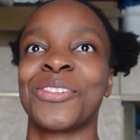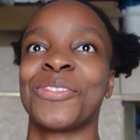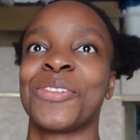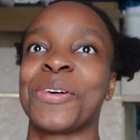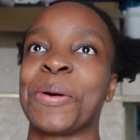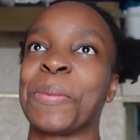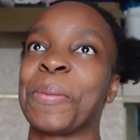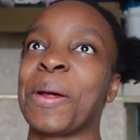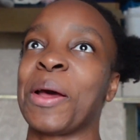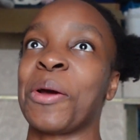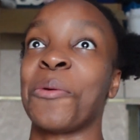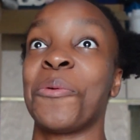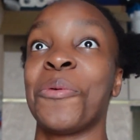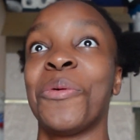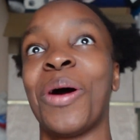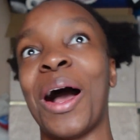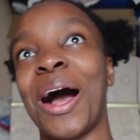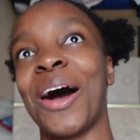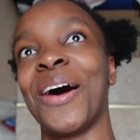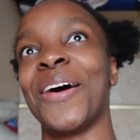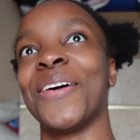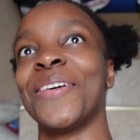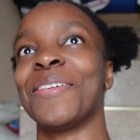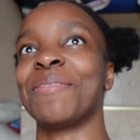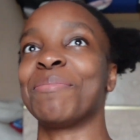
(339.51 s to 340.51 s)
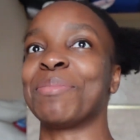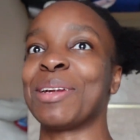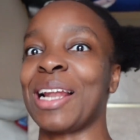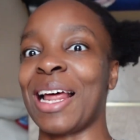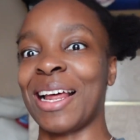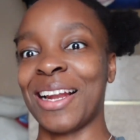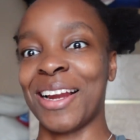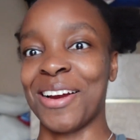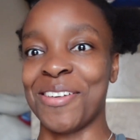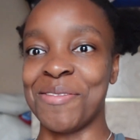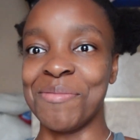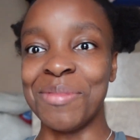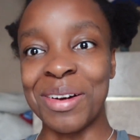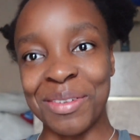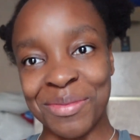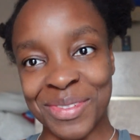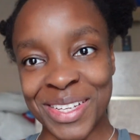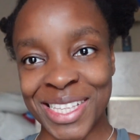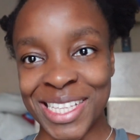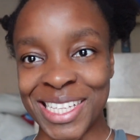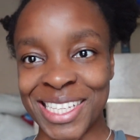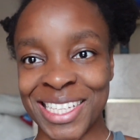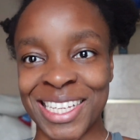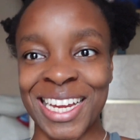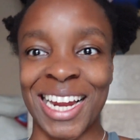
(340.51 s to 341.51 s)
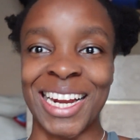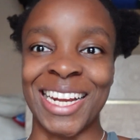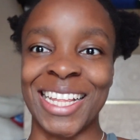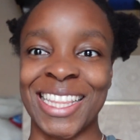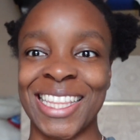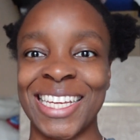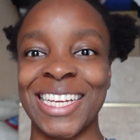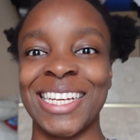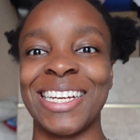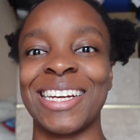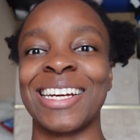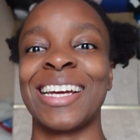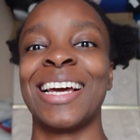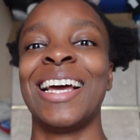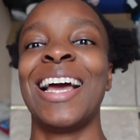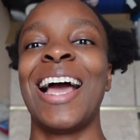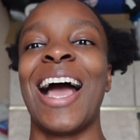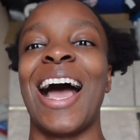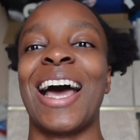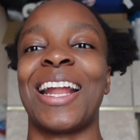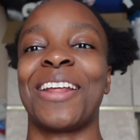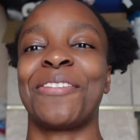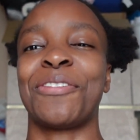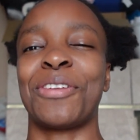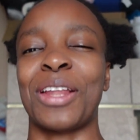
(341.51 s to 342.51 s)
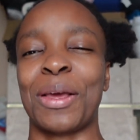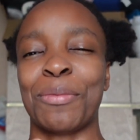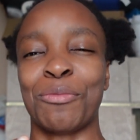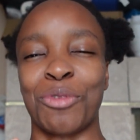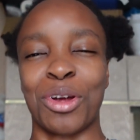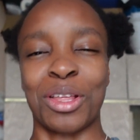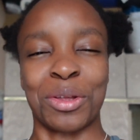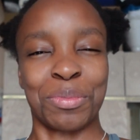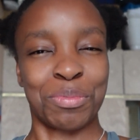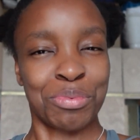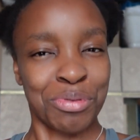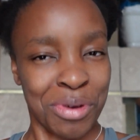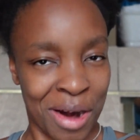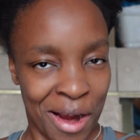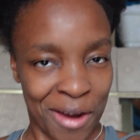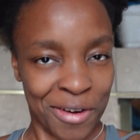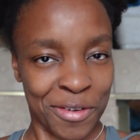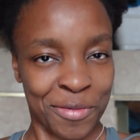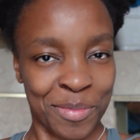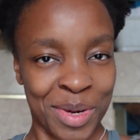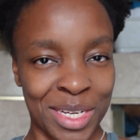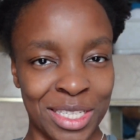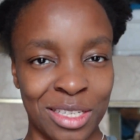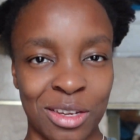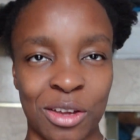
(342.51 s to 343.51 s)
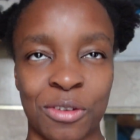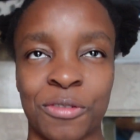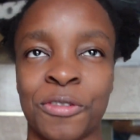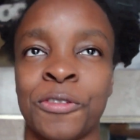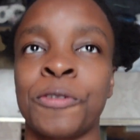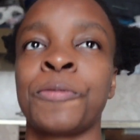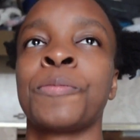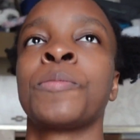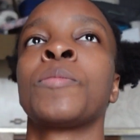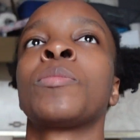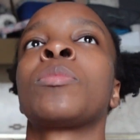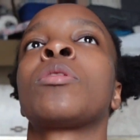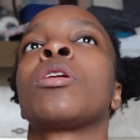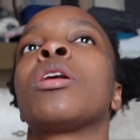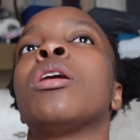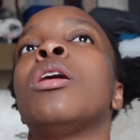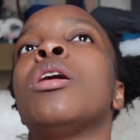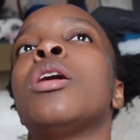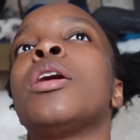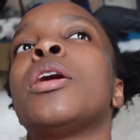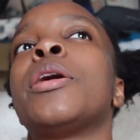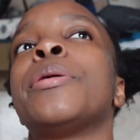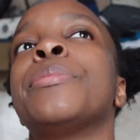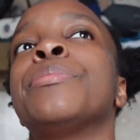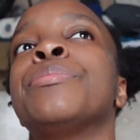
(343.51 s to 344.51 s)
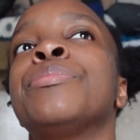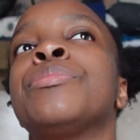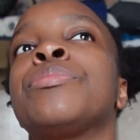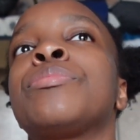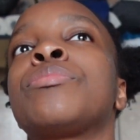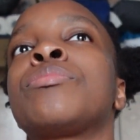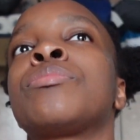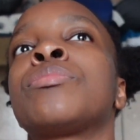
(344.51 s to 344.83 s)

Or I'm like wow, I'm glad I remembered this kind of thing, and I feel like rather proud of myself. But